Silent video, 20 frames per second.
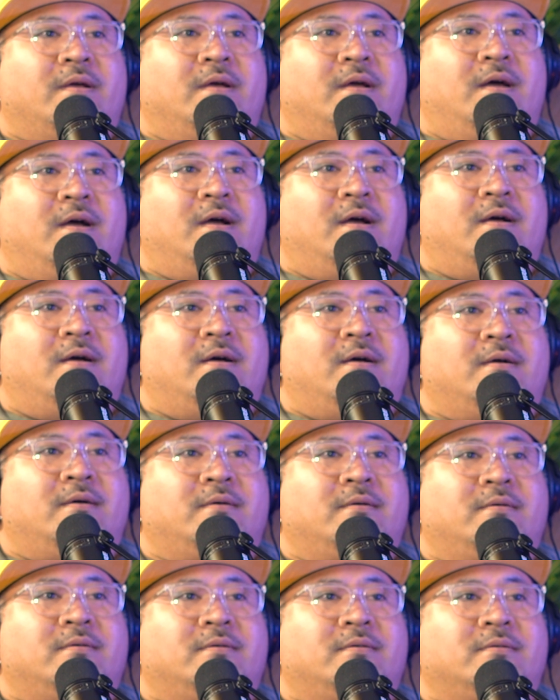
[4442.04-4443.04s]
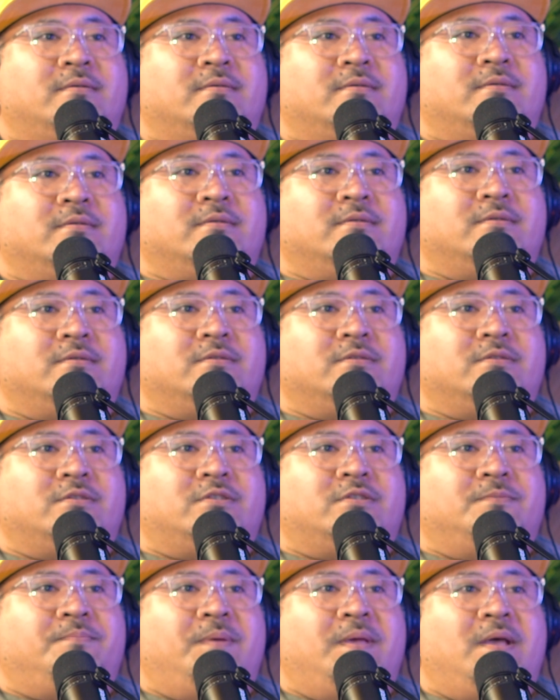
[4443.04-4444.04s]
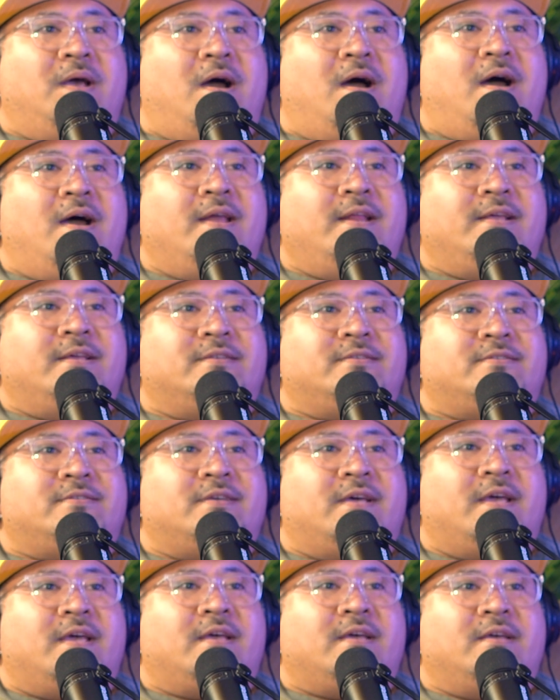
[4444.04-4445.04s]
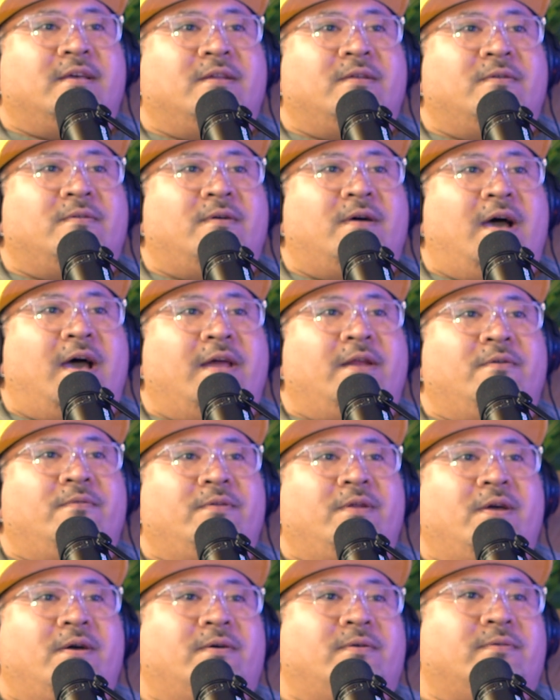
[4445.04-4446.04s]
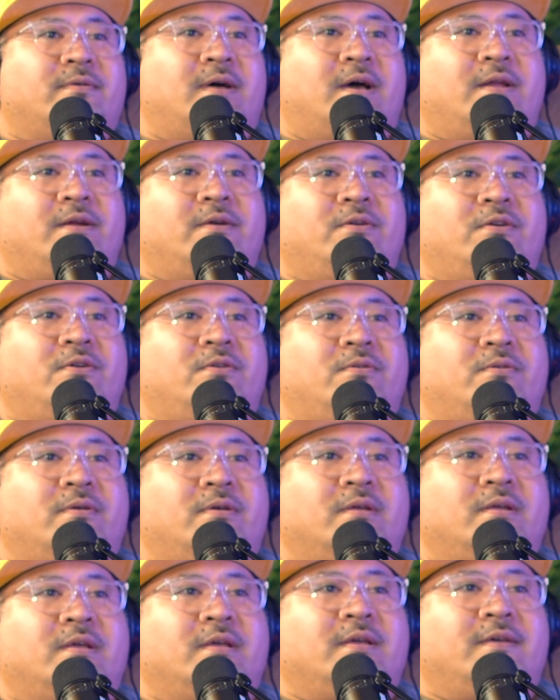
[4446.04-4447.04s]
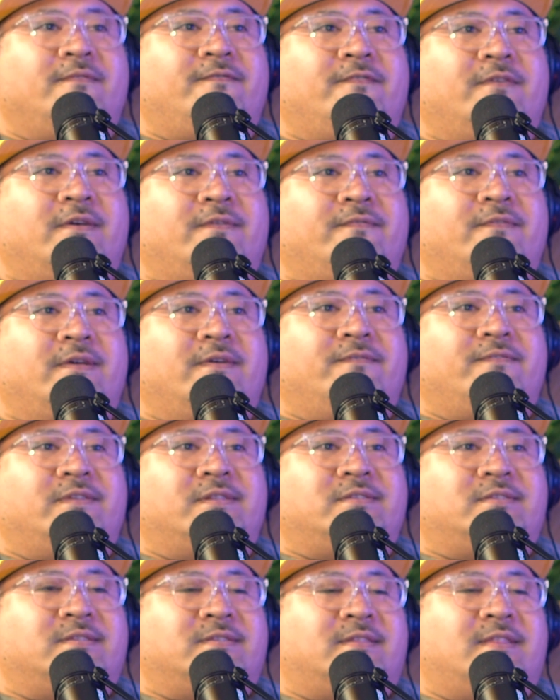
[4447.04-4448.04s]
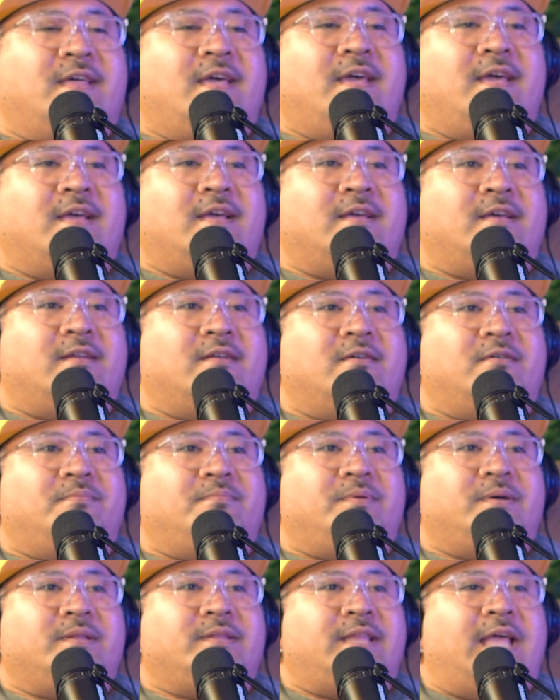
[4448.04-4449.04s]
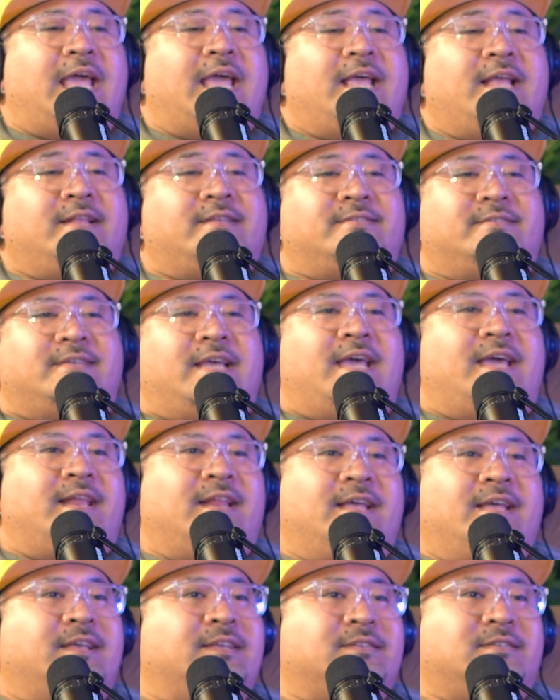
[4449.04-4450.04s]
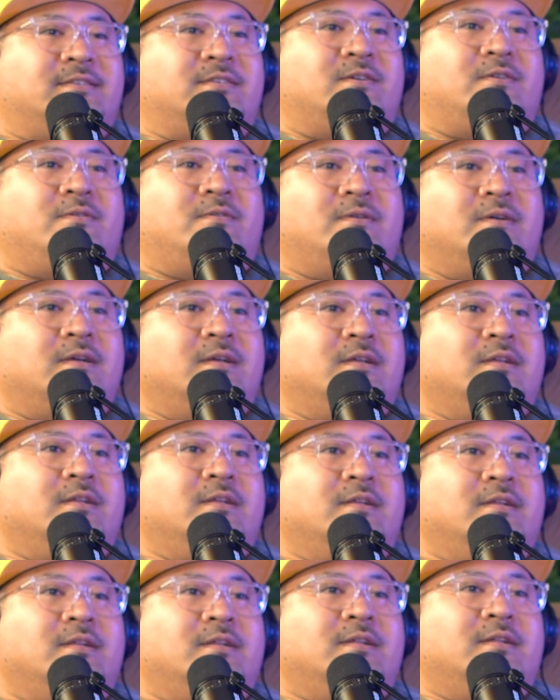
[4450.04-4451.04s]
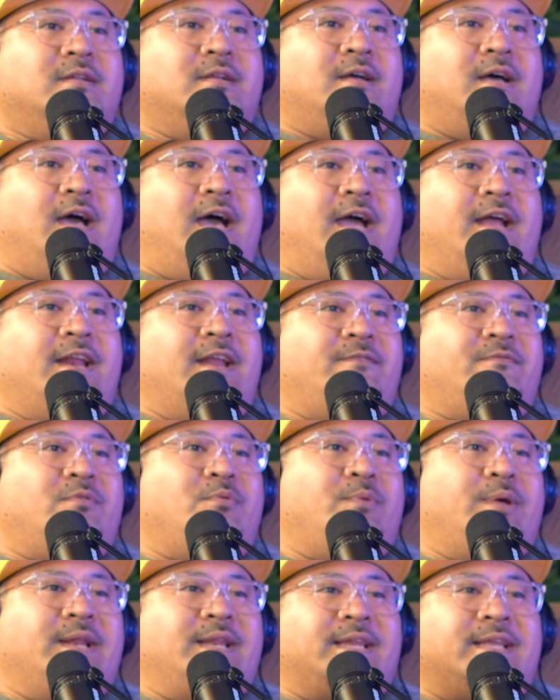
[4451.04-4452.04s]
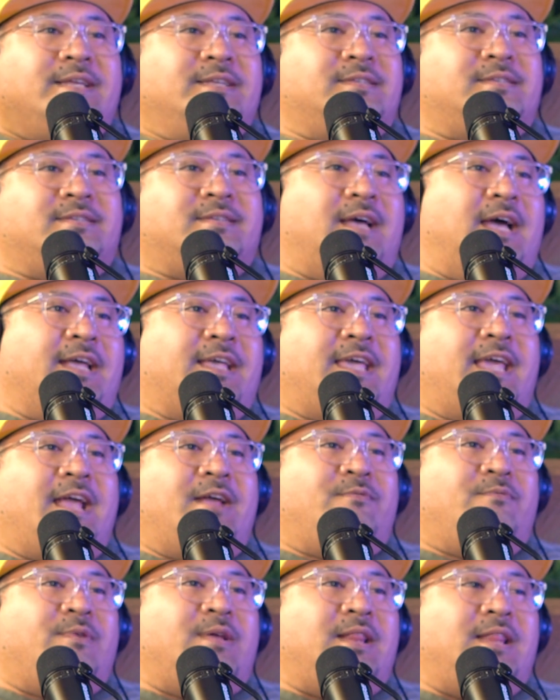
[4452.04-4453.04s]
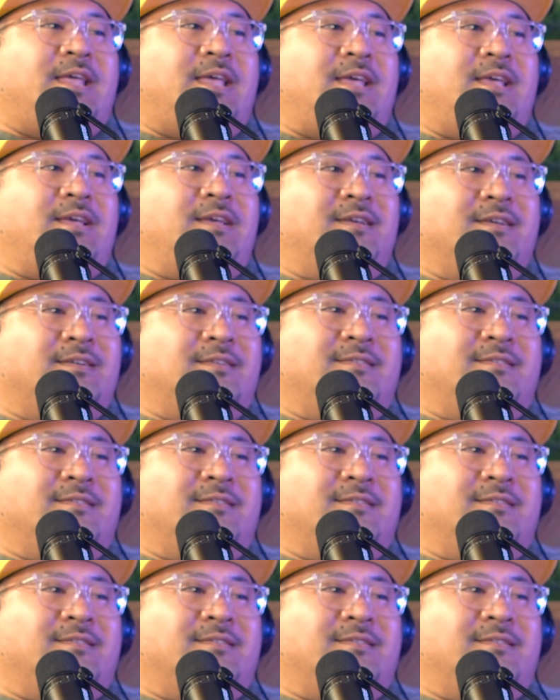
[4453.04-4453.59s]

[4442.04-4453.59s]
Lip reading: to be honest, like I don't know. I don't know if it's a thing, but they say it is. So I never witnessed. I can't really,